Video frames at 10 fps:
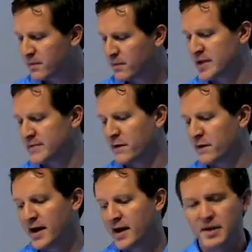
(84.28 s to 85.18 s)
Please feel
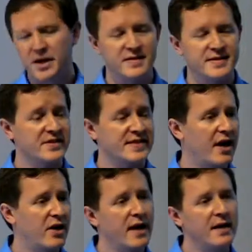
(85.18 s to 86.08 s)
free. I'll be here till
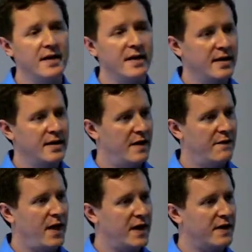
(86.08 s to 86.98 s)
Saturday.
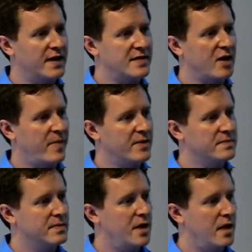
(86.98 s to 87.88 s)
If anything that I talk
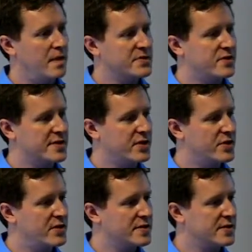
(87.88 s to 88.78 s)
about um, strikes your
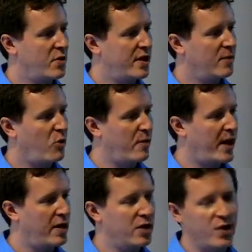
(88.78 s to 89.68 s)
interest or you want to hear more
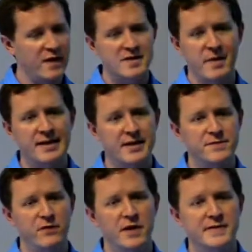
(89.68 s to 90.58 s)
about it or you have some
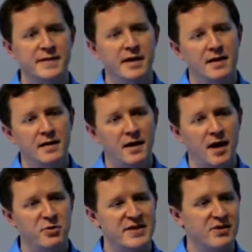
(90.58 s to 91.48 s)
ideas for us,
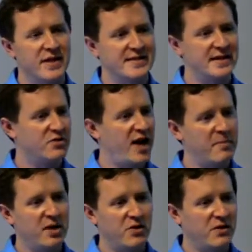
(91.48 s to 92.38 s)
uh, please don't hesitate to
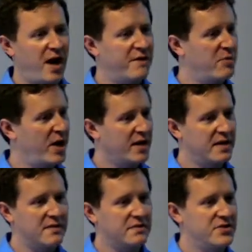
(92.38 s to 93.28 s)
grab me during the coffee break
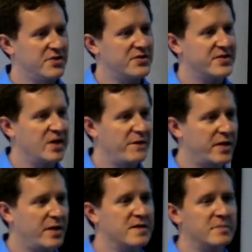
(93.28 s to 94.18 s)
and introduce yourself.
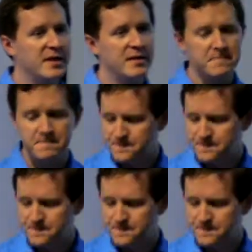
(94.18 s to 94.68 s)
I'd love to meet you.